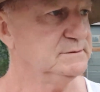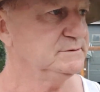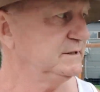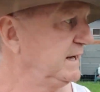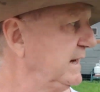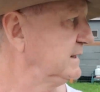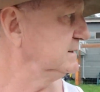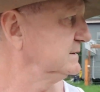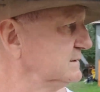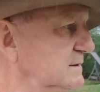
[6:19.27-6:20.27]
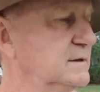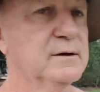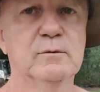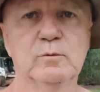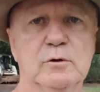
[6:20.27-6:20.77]
yeah,
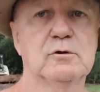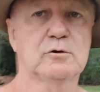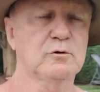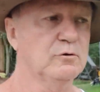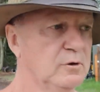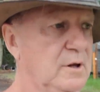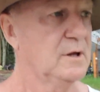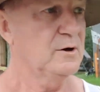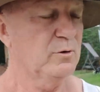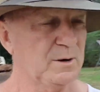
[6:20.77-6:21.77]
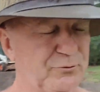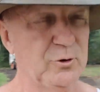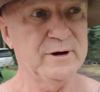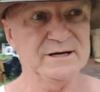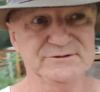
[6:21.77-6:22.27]
and we'll call. What I'm
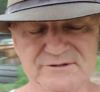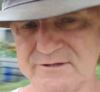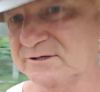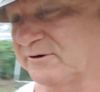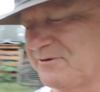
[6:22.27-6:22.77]
doing is we've got